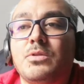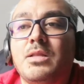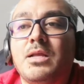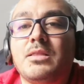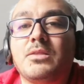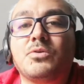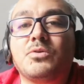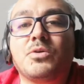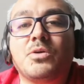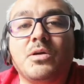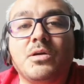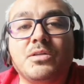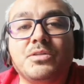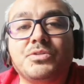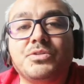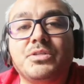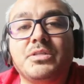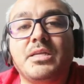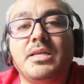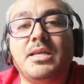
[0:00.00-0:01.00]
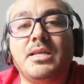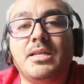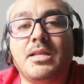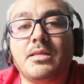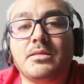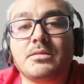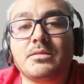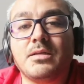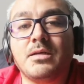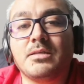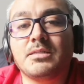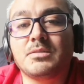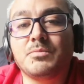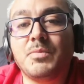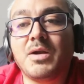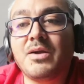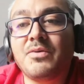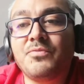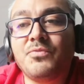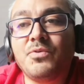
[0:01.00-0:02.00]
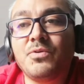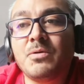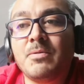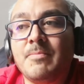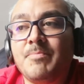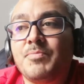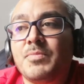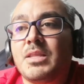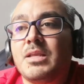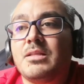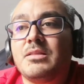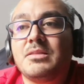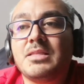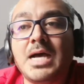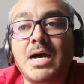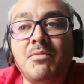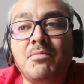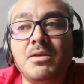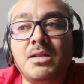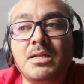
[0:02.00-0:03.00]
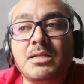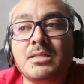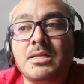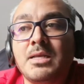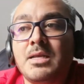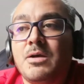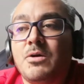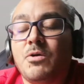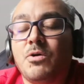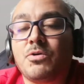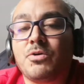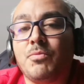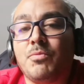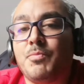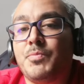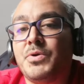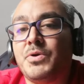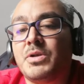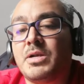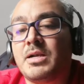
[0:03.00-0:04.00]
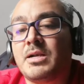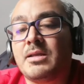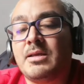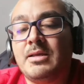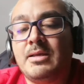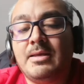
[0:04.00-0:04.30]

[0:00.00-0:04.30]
that runs in a smartphone, tablet, or computer.